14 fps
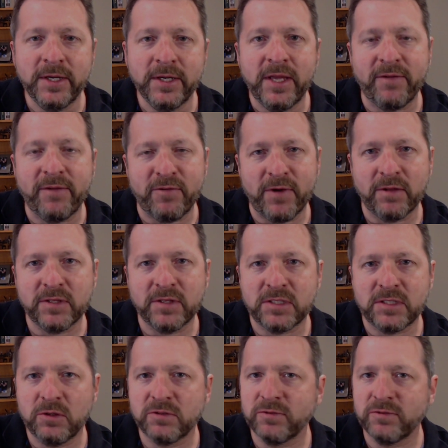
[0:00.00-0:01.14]
If you found this
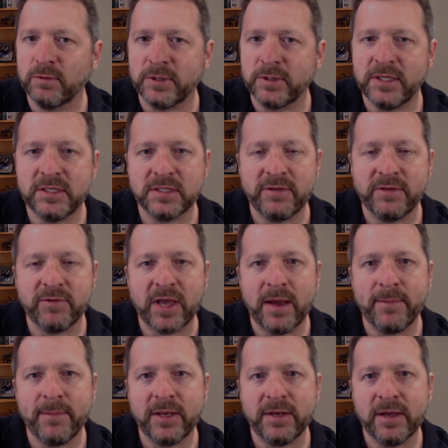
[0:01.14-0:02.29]
useful, please leave a
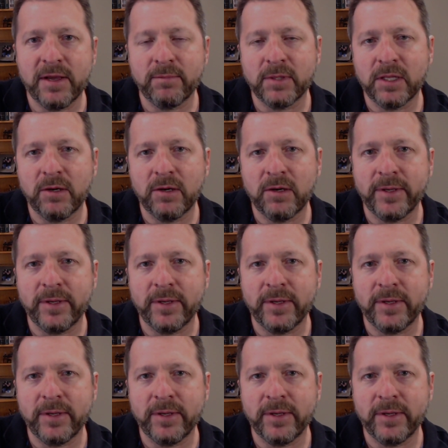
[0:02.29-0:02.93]
comment down below,